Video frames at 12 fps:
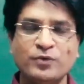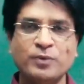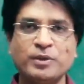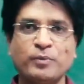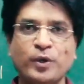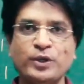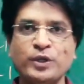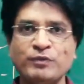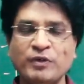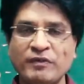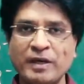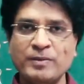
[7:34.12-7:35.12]
from the point of
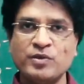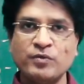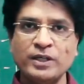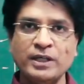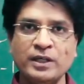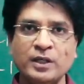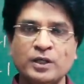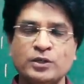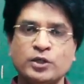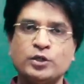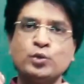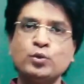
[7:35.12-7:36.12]
view of chemistry,
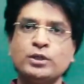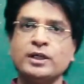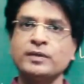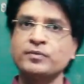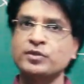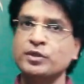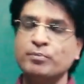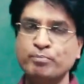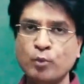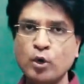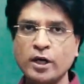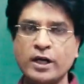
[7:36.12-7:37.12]
the two terms
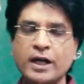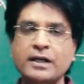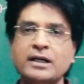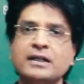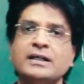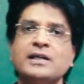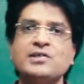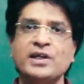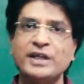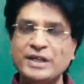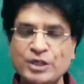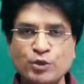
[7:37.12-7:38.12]
molar conductance
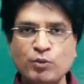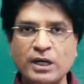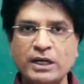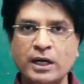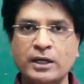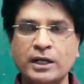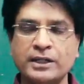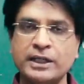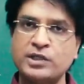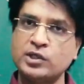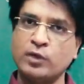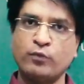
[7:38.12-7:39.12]
and equivalent
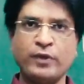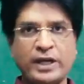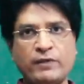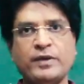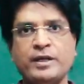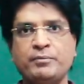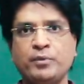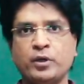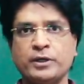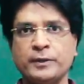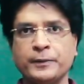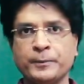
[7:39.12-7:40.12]
conductance are very, very
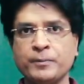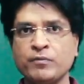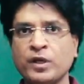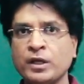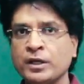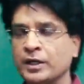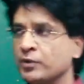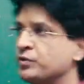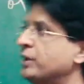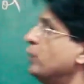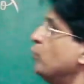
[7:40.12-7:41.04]
important. Now see,